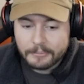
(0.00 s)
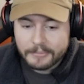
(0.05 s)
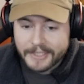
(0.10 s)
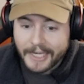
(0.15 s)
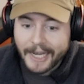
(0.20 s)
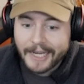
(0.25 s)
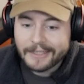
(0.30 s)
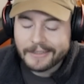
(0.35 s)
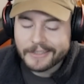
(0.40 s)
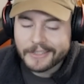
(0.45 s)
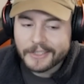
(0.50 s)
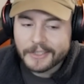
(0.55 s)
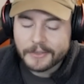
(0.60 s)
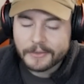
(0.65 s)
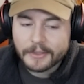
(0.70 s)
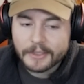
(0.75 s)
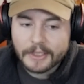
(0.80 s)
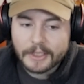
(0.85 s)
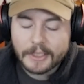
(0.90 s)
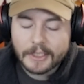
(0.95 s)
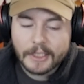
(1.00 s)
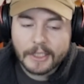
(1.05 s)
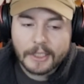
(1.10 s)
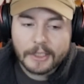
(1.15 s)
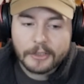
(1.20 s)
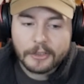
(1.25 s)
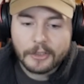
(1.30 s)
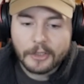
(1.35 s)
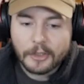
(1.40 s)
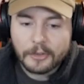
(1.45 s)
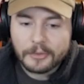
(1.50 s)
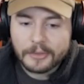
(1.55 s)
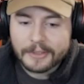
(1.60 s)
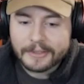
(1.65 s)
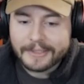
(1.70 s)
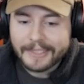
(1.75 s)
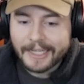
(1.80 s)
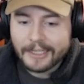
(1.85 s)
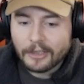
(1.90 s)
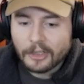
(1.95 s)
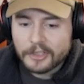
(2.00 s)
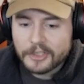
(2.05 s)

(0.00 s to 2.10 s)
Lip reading: tanks. You know, there are lots